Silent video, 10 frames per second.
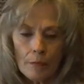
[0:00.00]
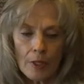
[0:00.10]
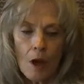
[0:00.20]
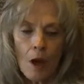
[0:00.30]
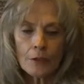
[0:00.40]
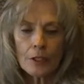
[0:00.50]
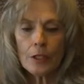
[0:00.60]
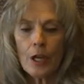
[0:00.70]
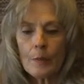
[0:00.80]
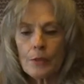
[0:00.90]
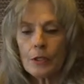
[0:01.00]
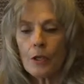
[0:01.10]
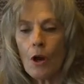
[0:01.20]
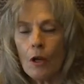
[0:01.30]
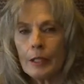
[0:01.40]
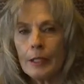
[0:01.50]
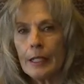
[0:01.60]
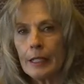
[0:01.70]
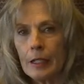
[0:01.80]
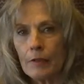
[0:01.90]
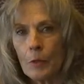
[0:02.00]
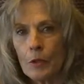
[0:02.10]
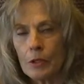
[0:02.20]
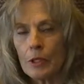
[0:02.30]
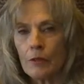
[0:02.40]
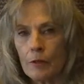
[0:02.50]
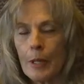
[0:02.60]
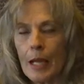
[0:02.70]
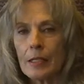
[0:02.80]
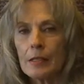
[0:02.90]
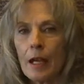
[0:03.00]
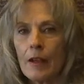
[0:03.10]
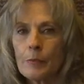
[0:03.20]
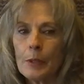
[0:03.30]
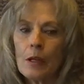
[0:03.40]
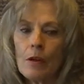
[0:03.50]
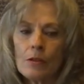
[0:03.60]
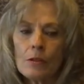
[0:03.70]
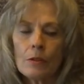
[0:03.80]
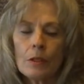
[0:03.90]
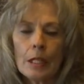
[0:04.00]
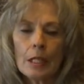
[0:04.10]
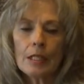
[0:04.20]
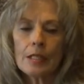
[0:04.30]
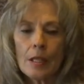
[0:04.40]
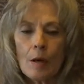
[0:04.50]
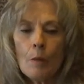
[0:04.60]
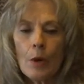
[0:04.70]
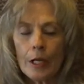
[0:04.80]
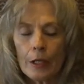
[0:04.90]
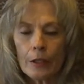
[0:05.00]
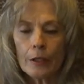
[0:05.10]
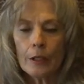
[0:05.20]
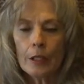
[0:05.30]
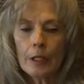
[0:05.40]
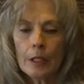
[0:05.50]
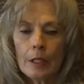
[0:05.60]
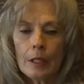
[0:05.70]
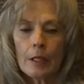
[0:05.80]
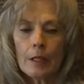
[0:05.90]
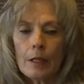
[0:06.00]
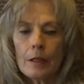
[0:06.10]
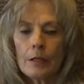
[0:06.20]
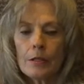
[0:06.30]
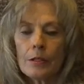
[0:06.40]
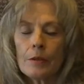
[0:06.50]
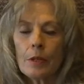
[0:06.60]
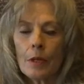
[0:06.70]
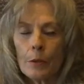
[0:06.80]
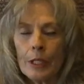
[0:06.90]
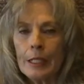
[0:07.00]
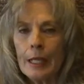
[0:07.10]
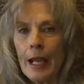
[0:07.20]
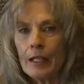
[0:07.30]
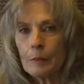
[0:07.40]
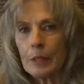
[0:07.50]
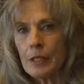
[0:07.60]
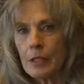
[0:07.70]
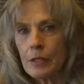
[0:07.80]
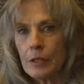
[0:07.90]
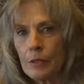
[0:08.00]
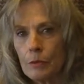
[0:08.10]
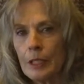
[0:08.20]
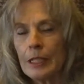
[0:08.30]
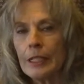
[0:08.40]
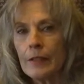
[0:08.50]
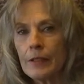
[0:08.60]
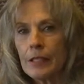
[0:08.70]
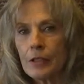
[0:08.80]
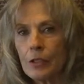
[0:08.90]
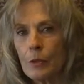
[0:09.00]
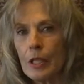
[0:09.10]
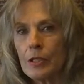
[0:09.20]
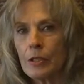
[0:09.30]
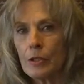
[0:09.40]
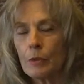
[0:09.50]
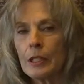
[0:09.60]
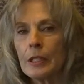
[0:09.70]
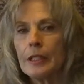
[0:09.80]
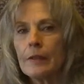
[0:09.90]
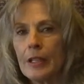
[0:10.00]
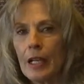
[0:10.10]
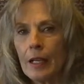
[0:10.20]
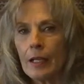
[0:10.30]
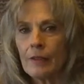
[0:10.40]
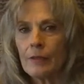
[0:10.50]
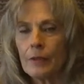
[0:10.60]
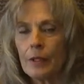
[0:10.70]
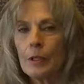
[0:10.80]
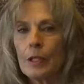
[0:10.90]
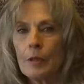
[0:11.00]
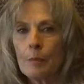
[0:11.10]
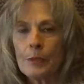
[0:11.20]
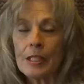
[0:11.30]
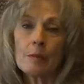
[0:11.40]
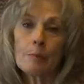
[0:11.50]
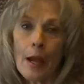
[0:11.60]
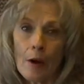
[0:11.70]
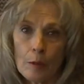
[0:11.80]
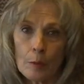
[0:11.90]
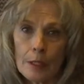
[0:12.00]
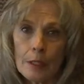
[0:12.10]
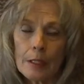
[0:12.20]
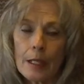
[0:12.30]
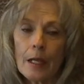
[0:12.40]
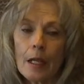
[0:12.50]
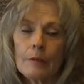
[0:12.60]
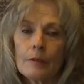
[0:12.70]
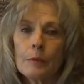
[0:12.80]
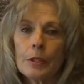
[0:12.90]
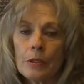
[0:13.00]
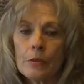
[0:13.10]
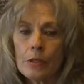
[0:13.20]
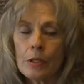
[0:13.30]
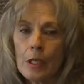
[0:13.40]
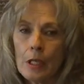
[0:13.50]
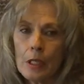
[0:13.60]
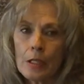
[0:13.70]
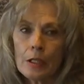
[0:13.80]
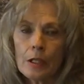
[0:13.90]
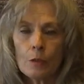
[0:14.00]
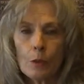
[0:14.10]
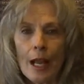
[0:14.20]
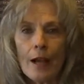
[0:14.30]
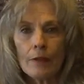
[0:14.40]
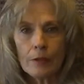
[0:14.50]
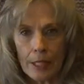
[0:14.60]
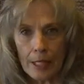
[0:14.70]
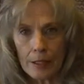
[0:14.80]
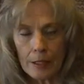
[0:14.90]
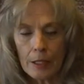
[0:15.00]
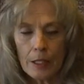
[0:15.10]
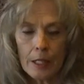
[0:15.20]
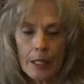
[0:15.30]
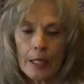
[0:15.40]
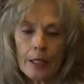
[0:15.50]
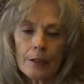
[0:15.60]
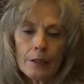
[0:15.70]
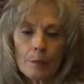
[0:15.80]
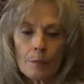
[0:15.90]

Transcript: oftentimes they're calling that in most, you know, from past lives, but also somewhere there's a, a reenactment to relive a situation, to relive that kind of disempowerment, that kind of abuse, to unravel that. And